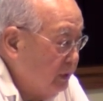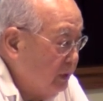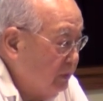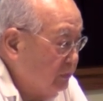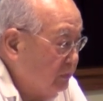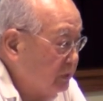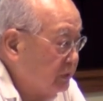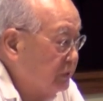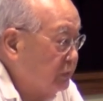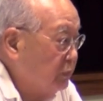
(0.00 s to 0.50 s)

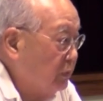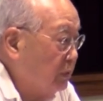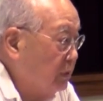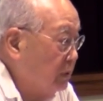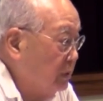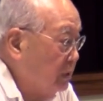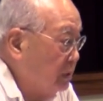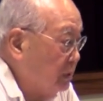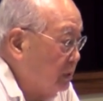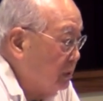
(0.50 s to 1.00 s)
never
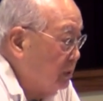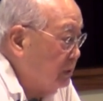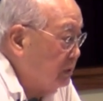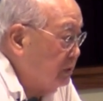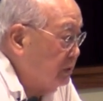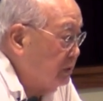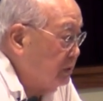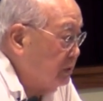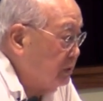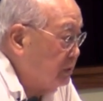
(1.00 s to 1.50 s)
swore
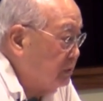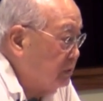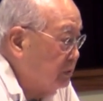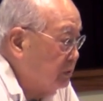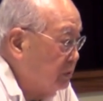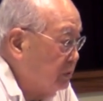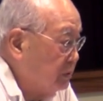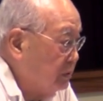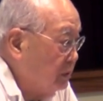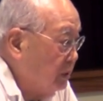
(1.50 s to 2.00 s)
allegiance
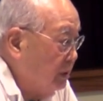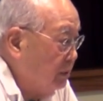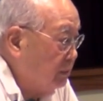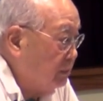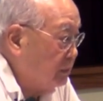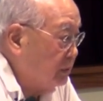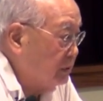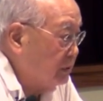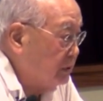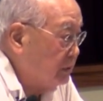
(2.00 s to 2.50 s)
to the
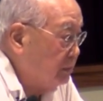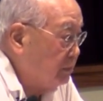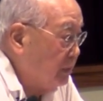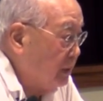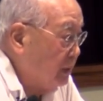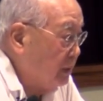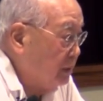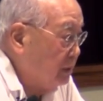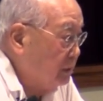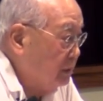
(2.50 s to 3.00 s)
Emperor of
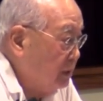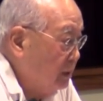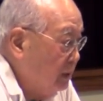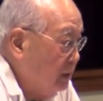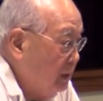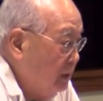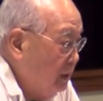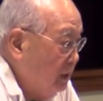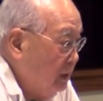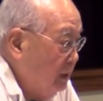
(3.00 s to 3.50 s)
Japan.
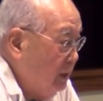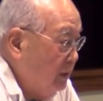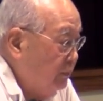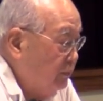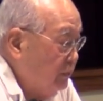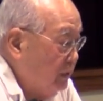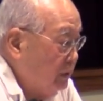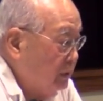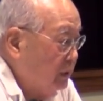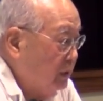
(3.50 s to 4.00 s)
If
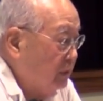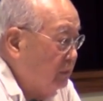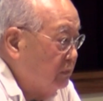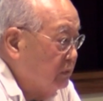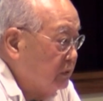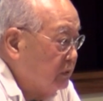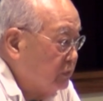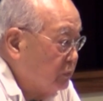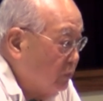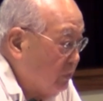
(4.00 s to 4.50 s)
you had
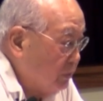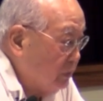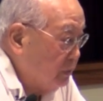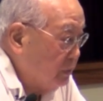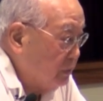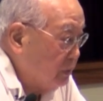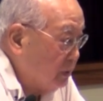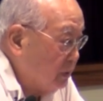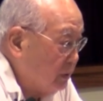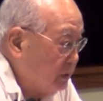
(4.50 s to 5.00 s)
never
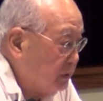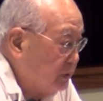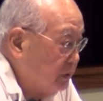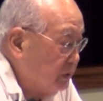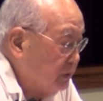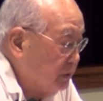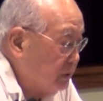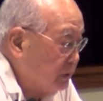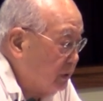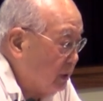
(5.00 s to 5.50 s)
sworn
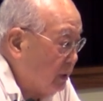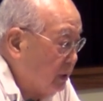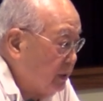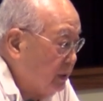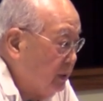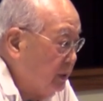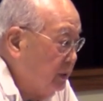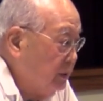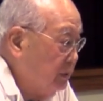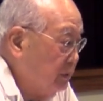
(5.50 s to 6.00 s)
allegiance, how
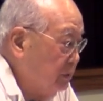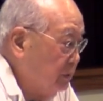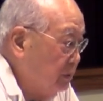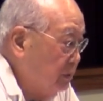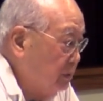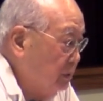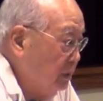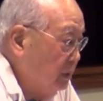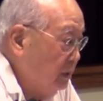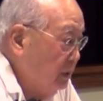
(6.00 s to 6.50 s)
can
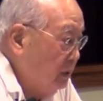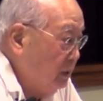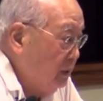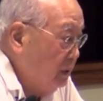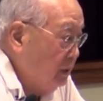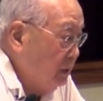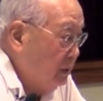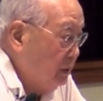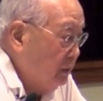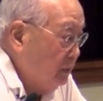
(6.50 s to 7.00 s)
you
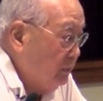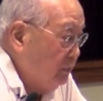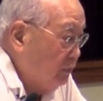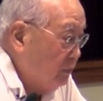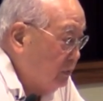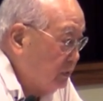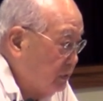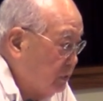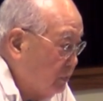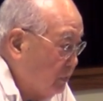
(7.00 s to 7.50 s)

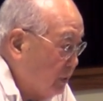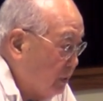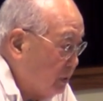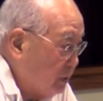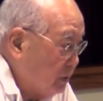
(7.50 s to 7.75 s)
forswear